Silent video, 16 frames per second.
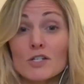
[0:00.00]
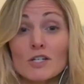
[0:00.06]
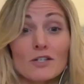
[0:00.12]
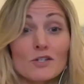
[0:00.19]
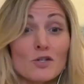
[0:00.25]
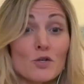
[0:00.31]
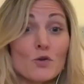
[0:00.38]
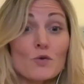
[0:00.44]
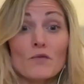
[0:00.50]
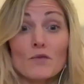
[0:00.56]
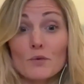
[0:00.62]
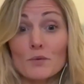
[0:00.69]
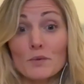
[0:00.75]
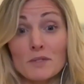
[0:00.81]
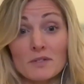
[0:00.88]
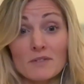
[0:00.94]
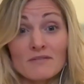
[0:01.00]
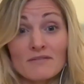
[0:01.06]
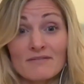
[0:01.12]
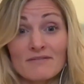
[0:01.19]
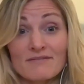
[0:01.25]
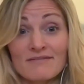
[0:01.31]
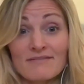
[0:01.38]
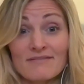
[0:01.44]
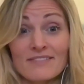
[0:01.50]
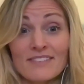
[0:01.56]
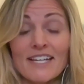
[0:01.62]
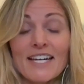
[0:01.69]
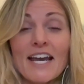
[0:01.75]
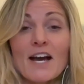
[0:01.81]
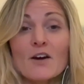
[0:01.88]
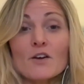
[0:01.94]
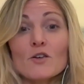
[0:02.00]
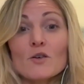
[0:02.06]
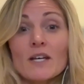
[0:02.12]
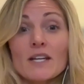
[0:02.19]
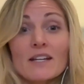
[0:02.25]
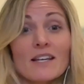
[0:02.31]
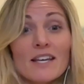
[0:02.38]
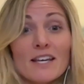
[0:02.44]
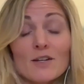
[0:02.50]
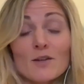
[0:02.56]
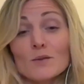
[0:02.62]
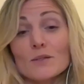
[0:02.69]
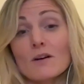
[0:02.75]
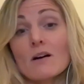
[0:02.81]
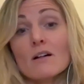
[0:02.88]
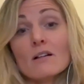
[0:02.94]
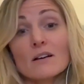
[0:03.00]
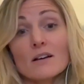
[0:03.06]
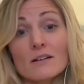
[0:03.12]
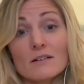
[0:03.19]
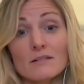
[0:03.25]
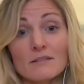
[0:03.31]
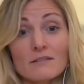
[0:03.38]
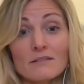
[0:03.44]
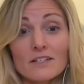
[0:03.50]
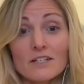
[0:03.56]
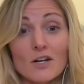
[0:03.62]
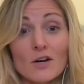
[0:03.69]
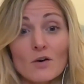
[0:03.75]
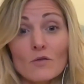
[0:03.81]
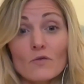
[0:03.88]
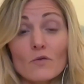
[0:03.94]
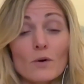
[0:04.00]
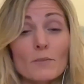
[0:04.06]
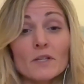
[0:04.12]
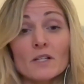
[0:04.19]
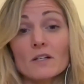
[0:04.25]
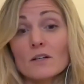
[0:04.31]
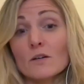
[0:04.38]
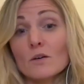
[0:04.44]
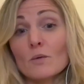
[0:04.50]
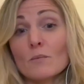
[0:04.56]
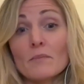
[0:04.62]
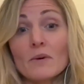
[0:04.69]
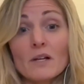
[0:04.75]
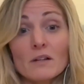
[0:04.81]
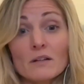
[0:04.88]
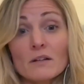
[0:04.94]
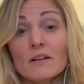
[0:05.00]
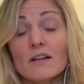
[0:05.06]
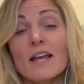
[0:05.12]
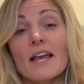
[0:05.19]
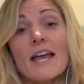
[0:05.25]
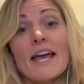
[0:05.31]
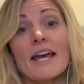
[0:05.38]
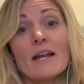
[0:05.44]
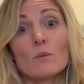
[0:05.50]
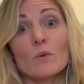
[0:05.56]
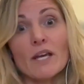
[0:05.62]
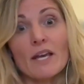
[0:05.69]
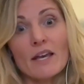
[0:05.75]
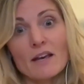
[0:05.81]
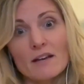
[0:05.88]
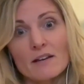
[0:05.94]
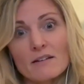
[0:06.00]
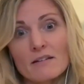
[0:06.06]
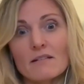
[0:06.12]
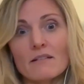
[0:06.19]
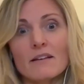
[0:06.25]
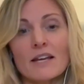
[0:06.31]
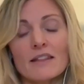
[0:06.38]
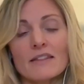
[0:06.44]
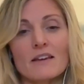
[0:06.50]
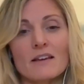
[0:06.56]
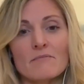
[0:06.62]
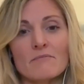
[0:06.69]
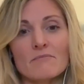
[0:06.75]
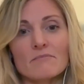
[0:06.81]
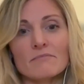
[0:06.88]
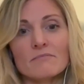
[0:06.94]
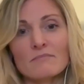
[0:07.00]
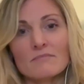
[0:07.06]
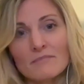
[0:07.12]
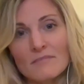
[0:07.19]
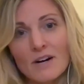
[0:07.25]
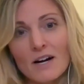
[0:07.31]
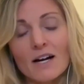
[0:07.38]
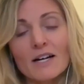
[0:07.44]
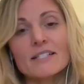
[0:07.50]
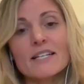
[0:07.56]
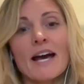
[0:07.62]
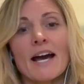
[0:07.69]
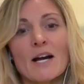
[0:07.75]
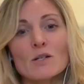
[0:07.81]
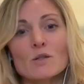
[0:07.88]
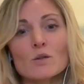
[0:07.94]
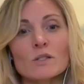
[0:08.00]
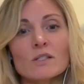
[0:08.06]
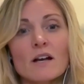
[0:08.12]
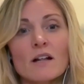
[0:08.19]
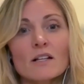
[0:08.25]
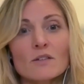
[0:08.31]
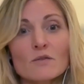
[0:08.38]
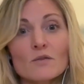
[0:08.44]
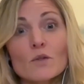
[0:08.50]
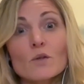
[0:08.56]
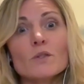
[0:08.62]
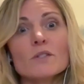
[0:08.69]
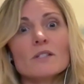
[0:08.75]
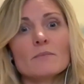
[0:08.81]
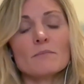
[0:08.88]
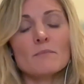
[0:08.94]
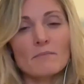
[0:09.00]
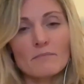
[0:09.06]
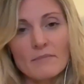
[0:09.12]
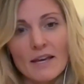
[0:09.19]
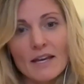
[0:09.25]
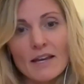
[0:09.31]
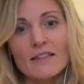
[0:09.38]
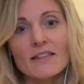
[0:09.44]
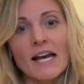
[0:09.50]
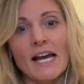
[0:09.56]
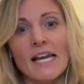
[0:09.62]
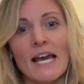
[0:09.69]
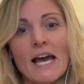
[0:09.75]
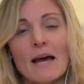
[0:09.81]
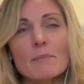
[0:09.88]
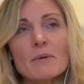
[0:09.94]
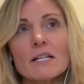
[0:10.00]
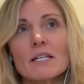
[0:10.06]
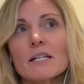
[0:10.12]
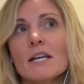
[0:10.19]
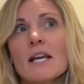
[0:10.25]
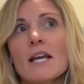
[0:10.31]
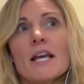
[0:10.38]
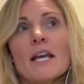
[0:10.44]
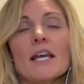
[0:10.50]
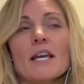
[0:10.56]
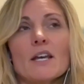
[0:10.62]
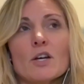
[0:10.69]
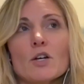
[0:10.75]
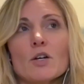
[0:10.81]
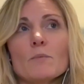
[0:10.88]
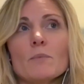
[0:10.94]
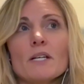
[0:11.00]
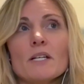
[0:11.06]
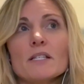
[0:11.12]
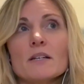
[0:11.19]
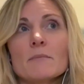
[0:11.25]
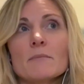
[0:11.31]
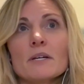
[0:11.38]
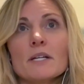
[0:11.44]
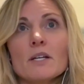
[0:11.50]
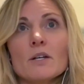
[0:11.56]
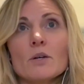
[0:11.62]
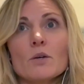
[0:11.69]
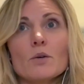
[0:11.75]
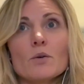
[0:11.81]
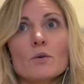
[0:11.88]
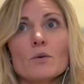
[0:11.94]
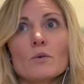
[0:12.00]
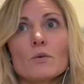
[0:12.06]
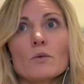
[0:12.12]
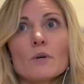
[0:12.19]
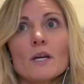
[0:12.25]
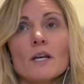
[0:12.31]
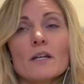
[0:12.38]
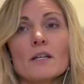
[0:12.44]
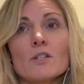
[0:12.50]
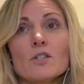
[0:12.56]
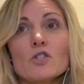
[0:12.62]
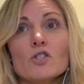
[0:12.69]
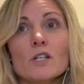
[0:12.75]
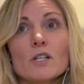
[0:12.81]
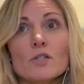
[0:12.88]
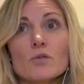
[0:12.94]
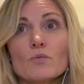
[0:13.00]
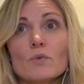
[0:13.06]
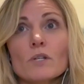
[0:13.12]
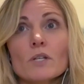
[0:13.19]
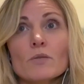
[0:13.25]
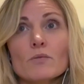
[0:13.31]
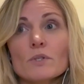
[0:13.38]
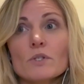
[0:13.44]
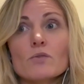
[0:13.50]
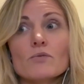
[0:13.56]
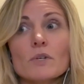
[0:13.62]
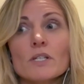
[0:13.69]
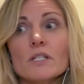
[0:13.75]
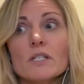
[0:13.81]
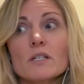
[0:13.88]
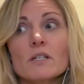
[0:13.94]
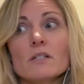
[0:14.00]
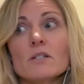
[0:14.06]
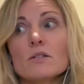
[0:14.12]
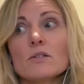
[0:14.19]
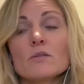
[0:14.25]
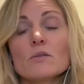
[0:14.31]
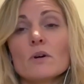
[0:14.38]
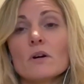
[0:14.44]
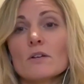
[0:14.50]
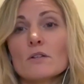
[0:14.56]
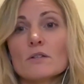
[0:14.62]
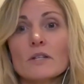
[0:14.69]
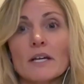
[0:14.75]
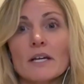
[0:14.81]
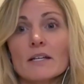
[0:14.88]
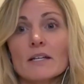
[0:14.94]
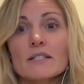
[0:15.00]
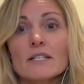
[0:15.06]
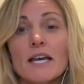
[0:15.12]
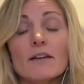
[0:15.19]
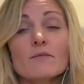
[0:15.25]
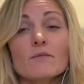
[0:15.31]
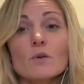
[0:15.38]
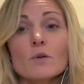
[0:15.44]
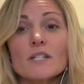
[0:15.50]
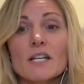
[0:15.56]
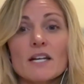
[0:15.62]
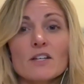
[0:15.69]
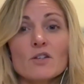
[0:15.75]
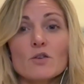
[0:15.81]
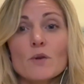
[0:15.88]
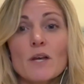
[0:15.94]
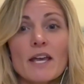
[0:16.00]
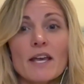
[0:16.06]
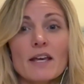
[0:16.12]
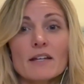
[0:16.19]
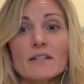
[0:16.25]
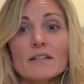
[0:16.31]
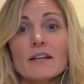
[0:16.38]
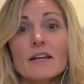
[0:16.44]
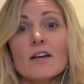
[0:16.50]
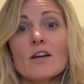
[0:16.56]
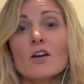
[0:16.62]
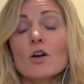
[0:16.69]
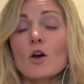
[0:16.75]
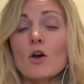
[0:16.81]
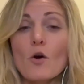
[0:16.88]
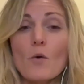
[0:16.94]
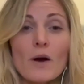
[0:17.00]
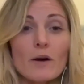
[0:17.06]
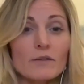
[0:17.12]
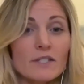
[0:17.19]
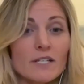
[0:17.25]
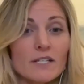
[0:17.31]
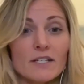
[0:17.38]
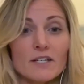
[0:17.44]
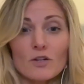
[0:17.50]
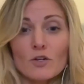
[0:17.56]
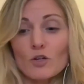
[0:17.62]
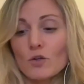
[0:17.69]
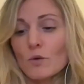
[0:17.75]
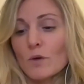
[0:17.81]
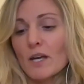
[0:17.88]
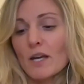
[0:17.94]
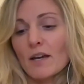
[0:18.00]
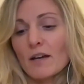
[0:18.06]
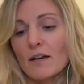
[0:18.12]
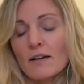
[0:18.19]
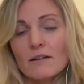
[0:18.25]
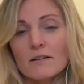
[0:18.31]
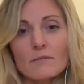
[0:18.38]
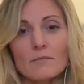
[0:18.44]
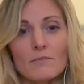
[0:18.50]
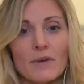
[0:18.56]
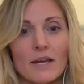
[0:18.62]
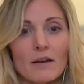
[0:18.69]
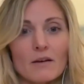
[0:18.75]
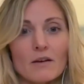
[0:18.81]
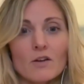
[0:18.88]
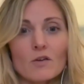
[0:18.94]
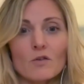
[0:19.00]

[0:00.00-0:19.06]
to chew foods. And how do you get a kid who's all on, formula or milk, and we can't get them onto actual solid foods and making that happen? It could be somebody who is just really restricted to us like 10 foods, and you can't go out to dinner. You make,